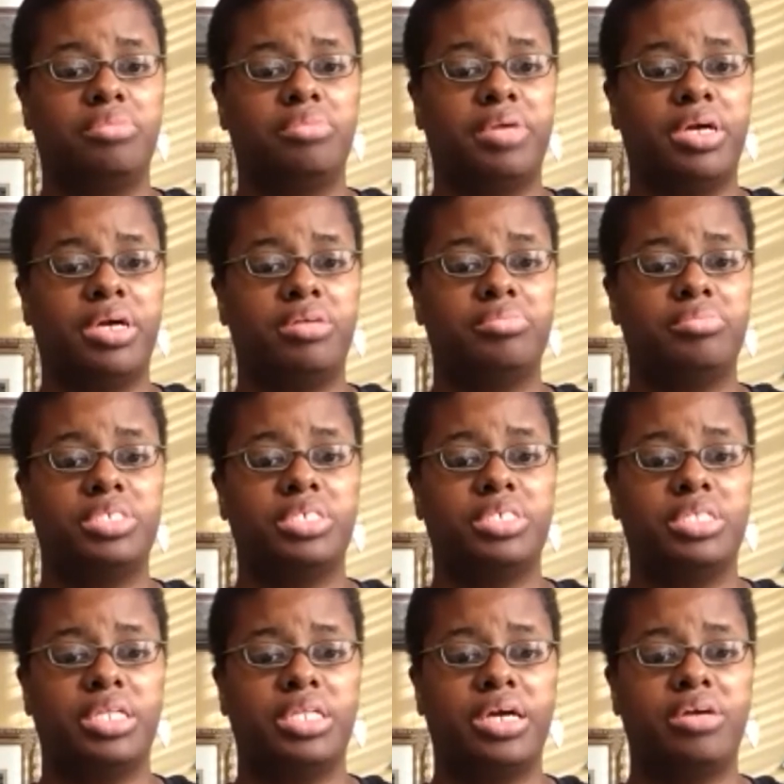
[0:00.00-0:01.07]
my
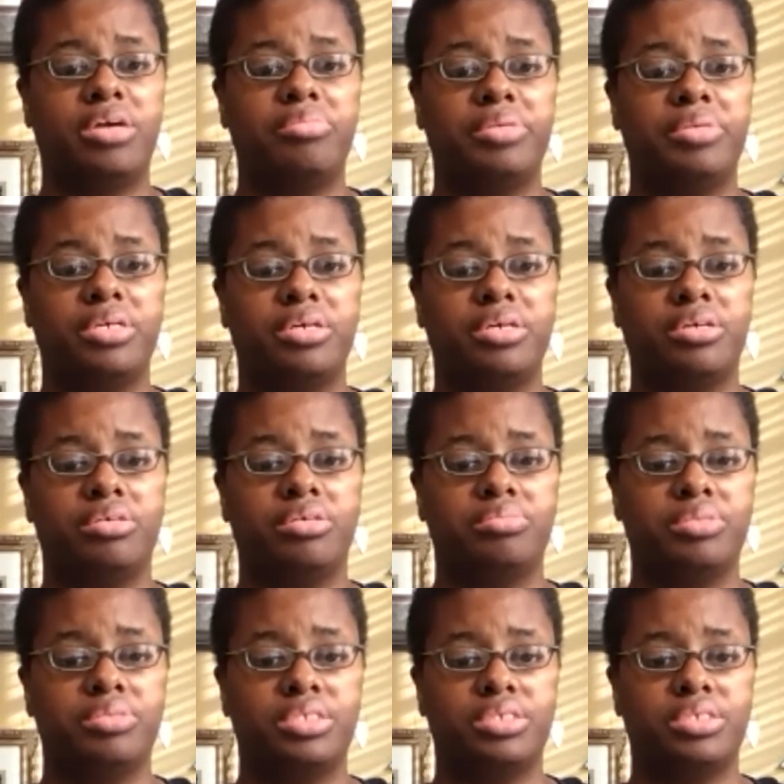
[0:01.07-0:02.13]
object now
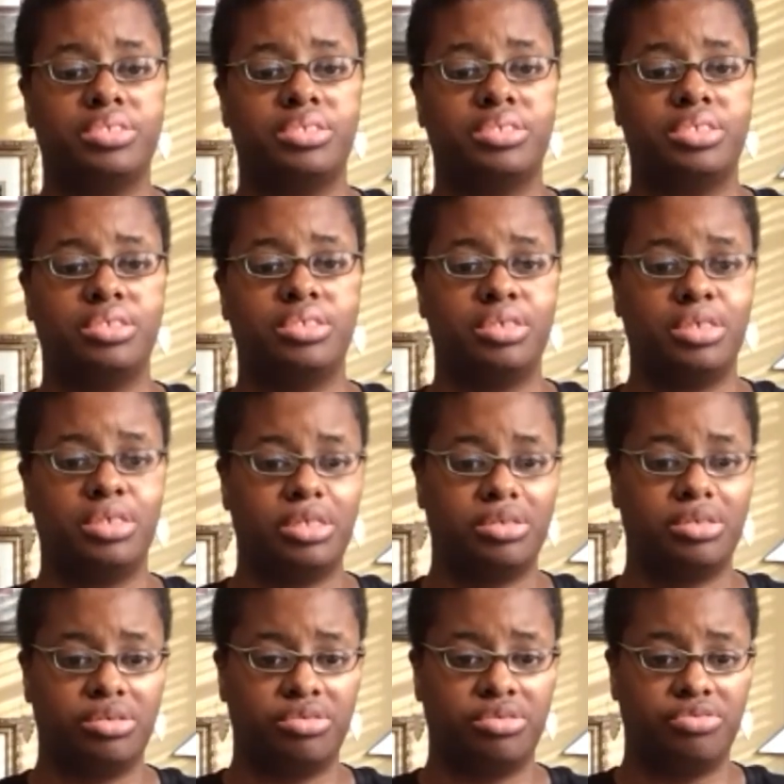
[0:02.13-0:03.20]
becomes, let's see, I
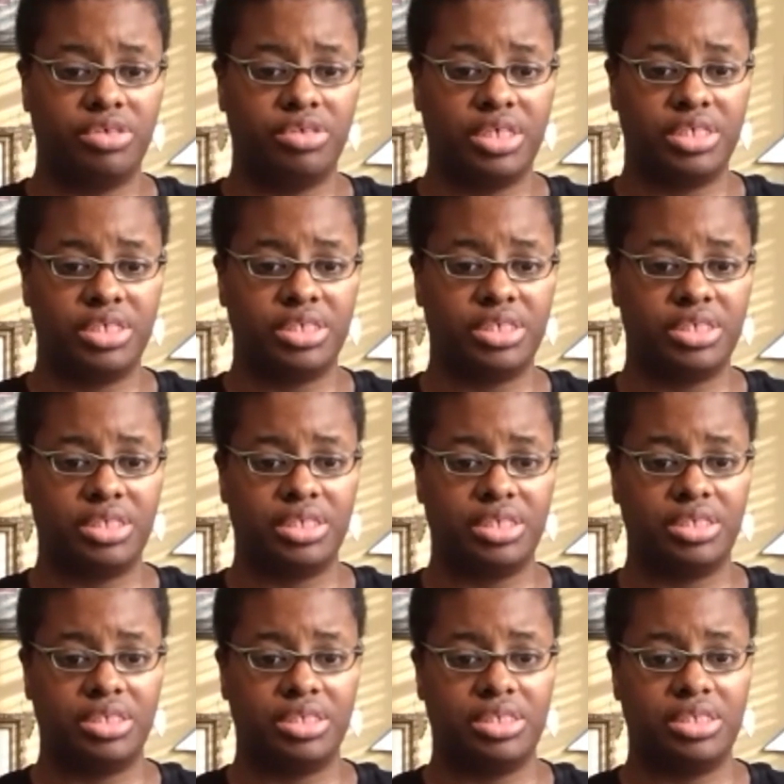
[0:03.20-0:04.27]
don't know if you guys can
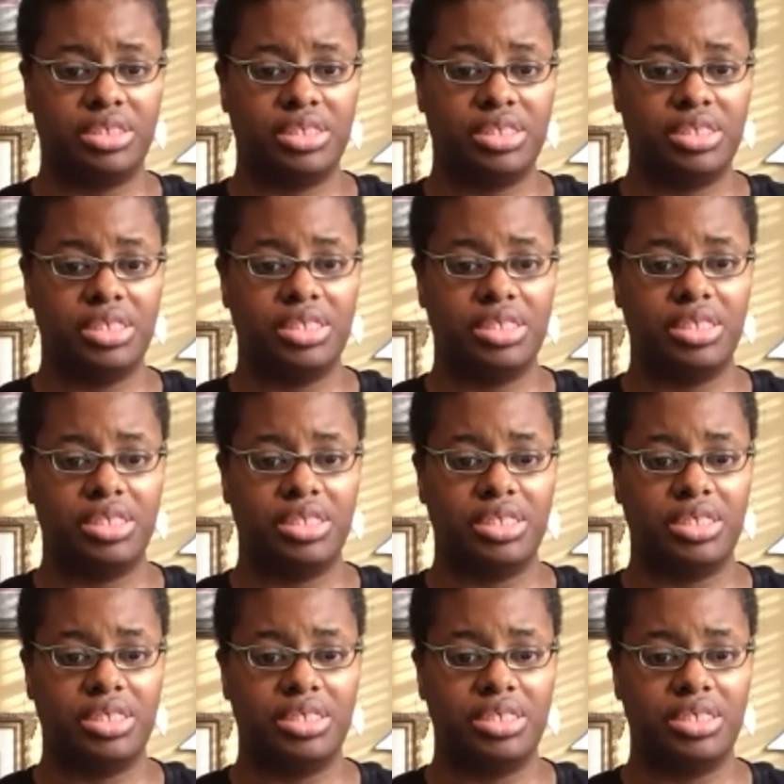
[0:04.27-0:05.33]
just see
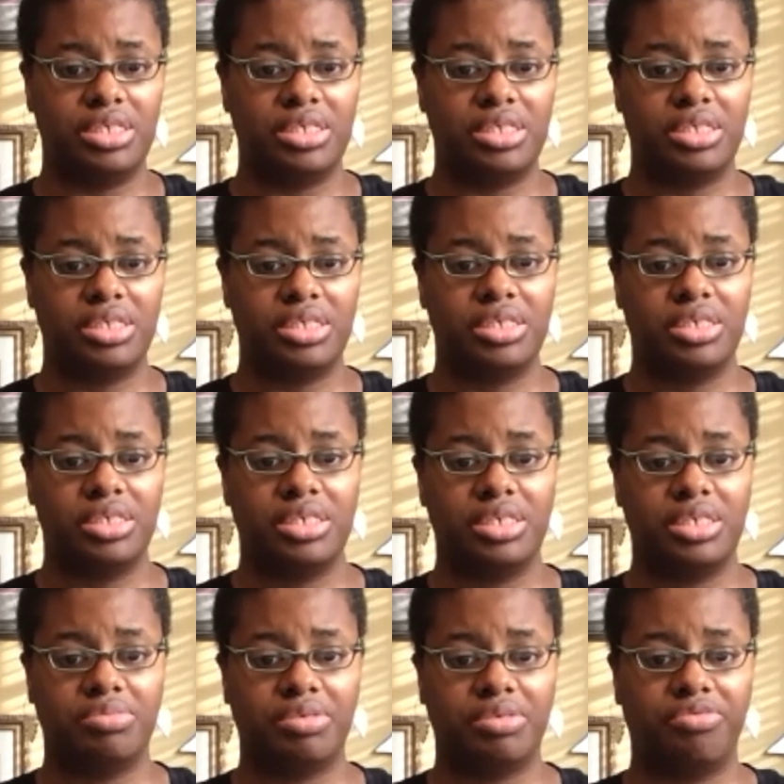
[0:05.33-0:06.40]
these
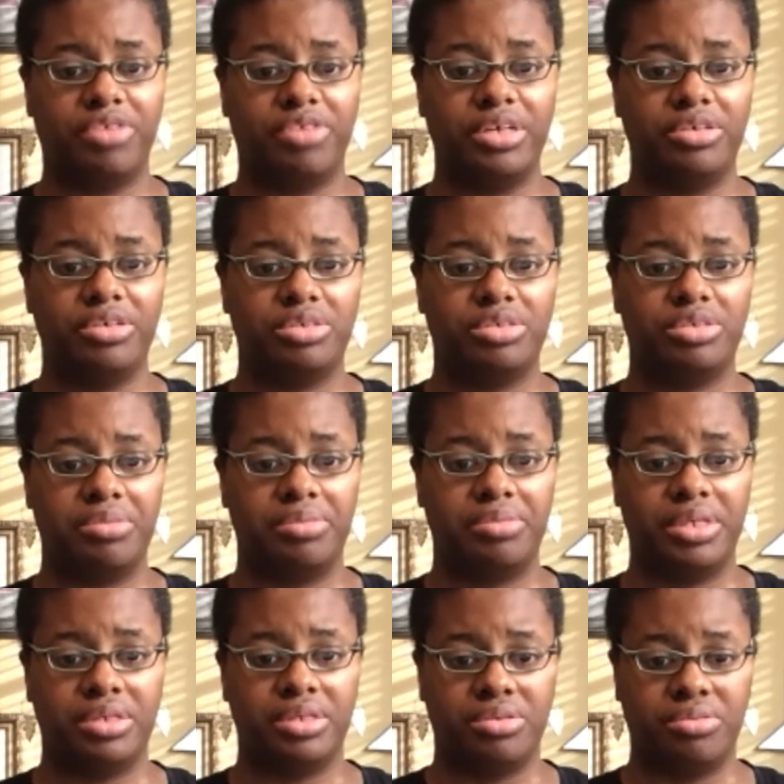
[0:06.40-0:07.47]
because my fingers may
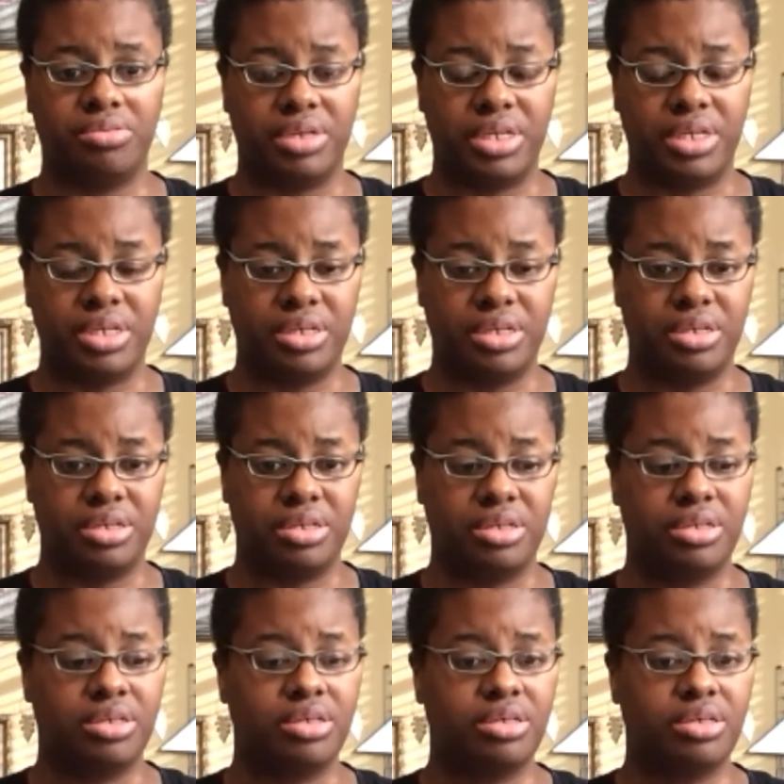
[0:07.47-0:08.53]
be in the way.
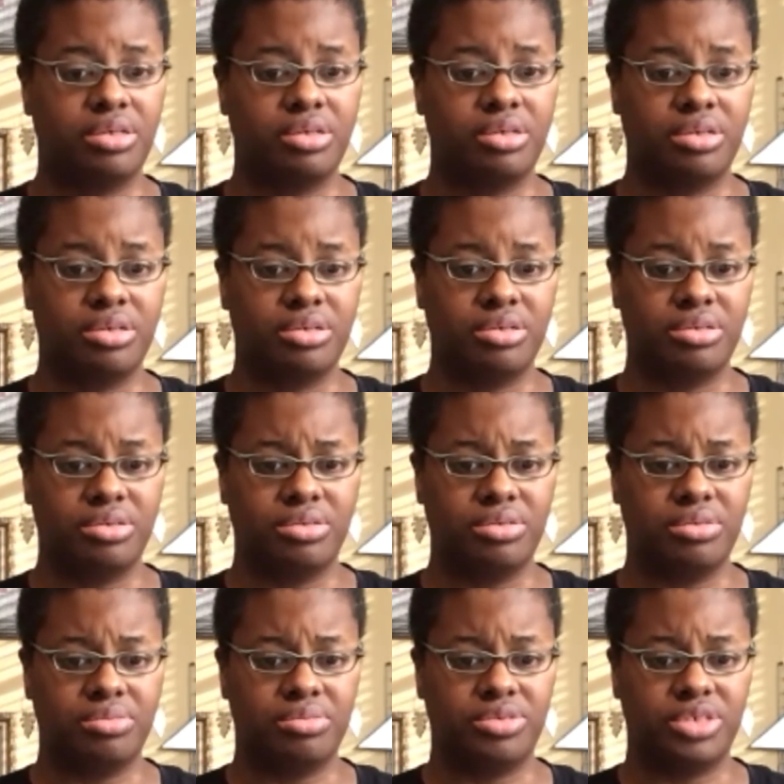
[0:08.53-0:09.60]

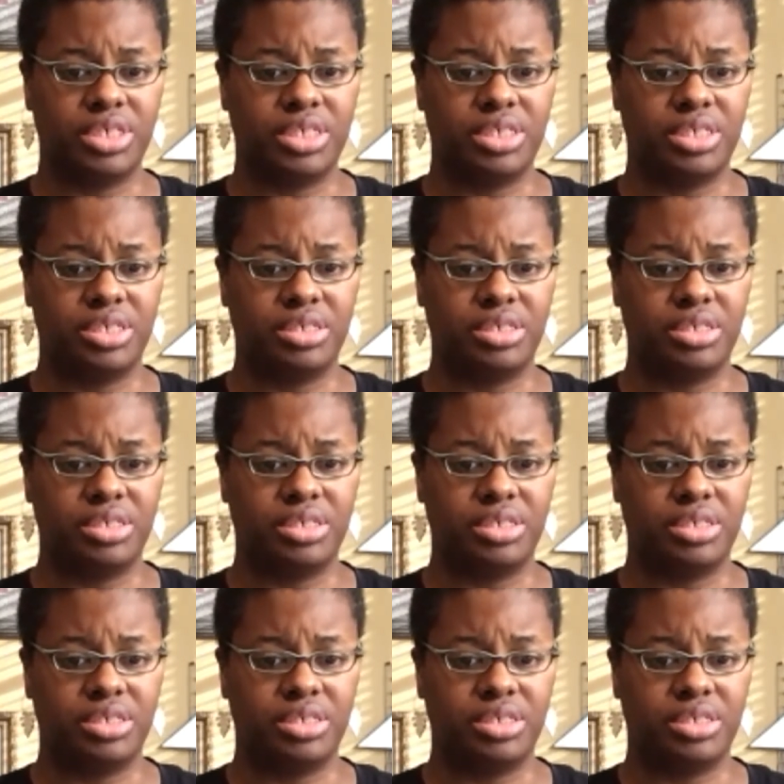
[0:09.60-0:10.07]
I'm trying to